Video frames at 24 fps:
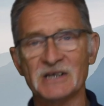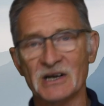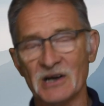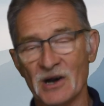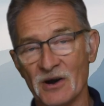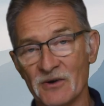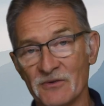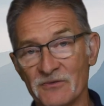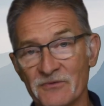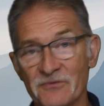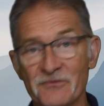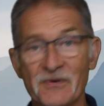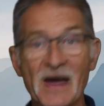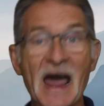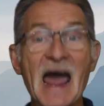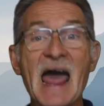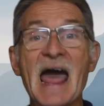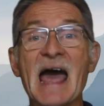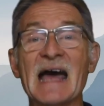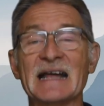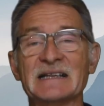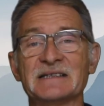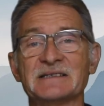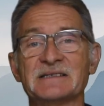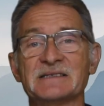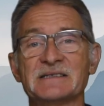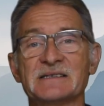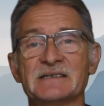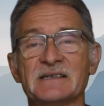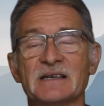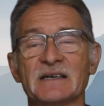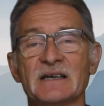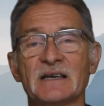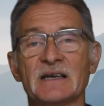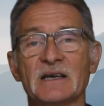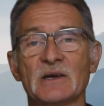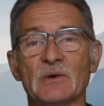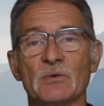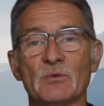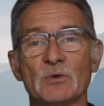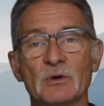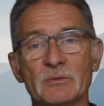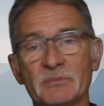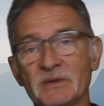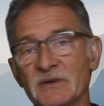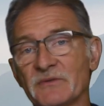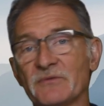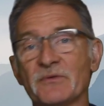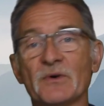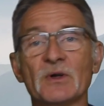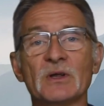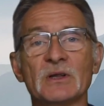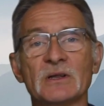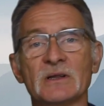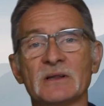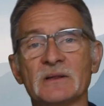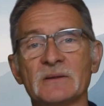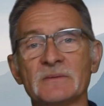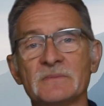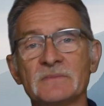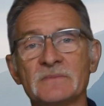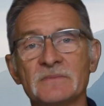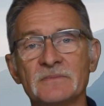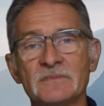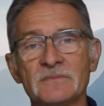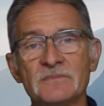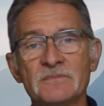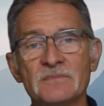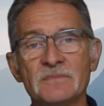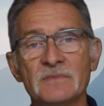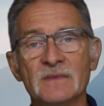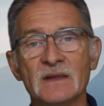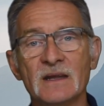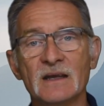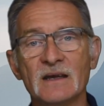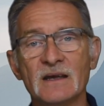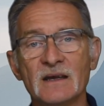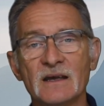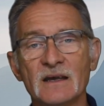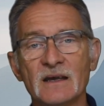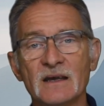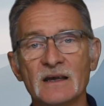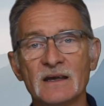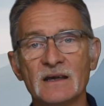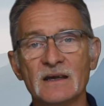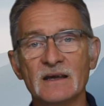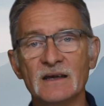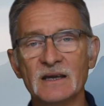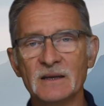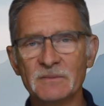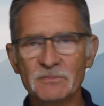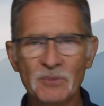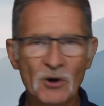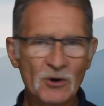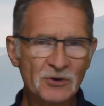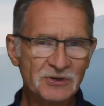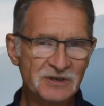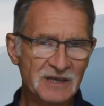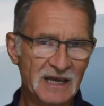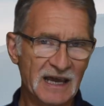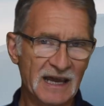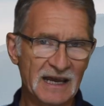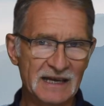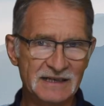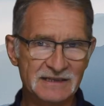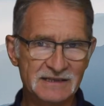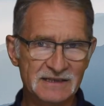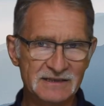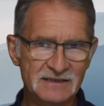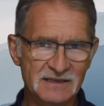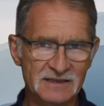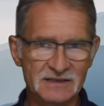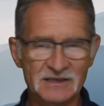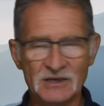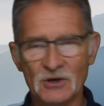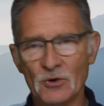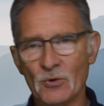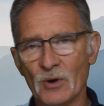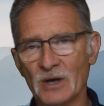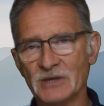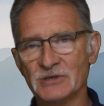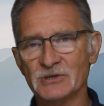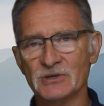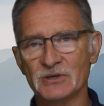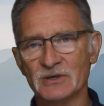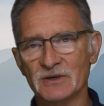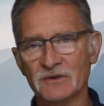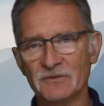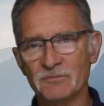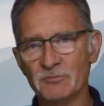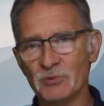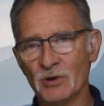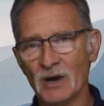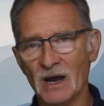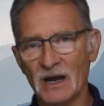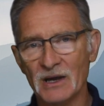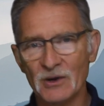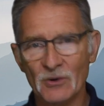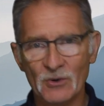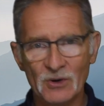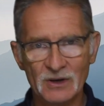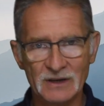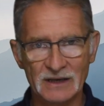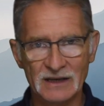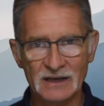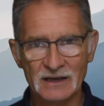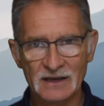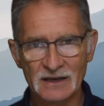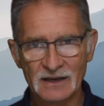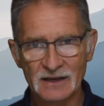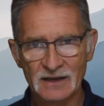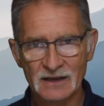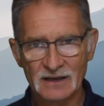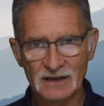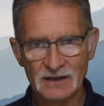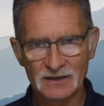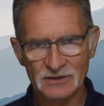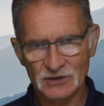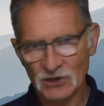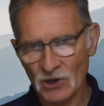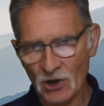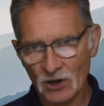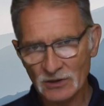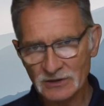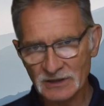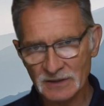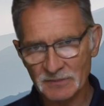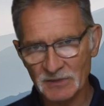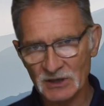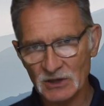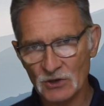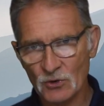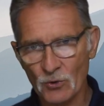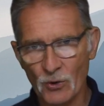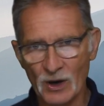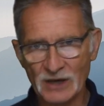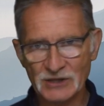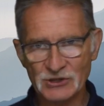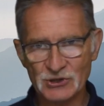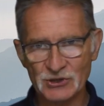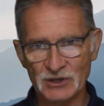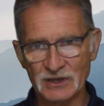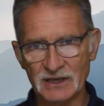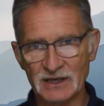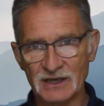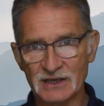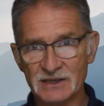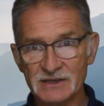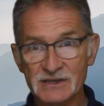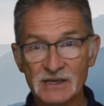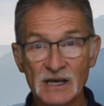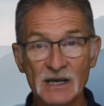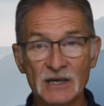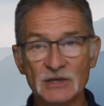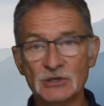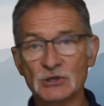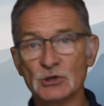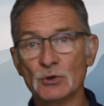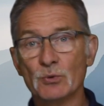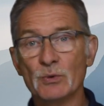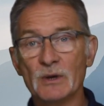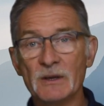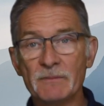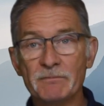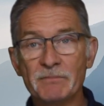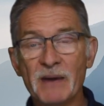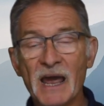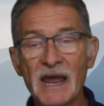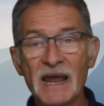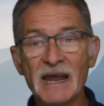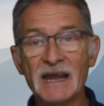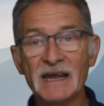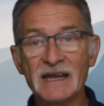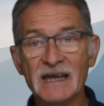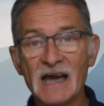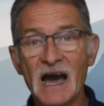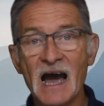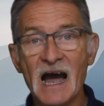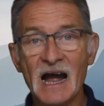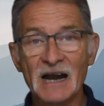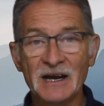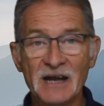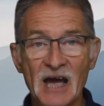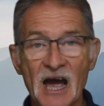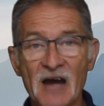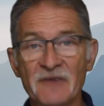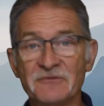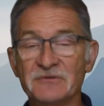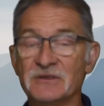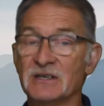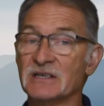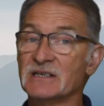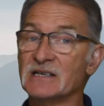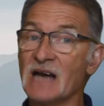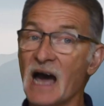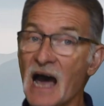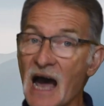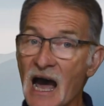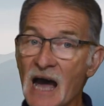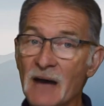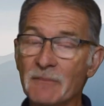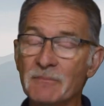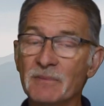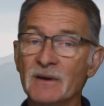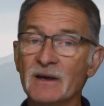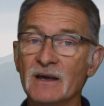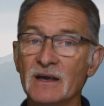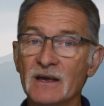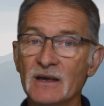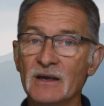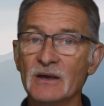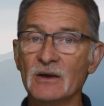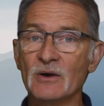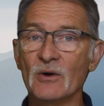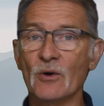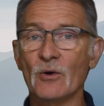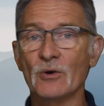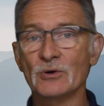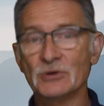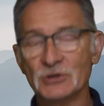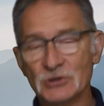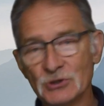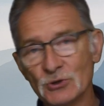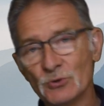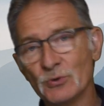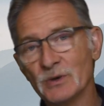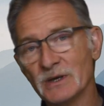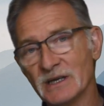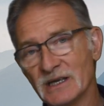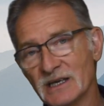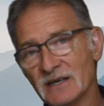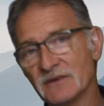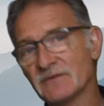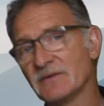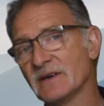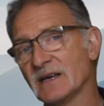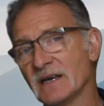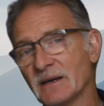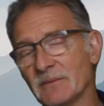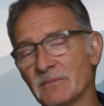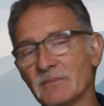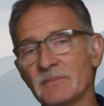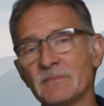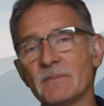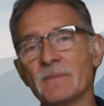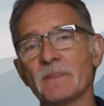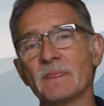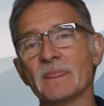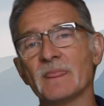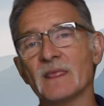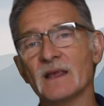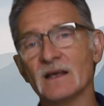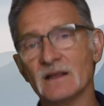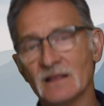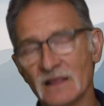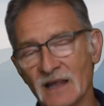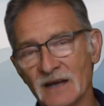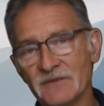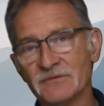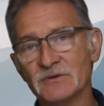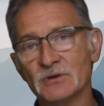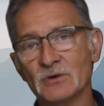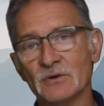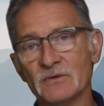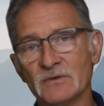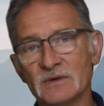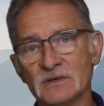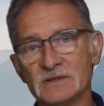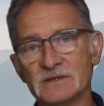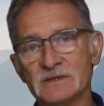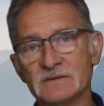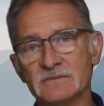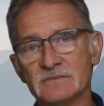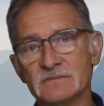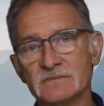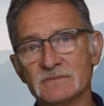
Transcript: and our vats will be full. In both cases, it's a question of priority. The ultimate question is, do we pay God off the top or do we give Him leftovers?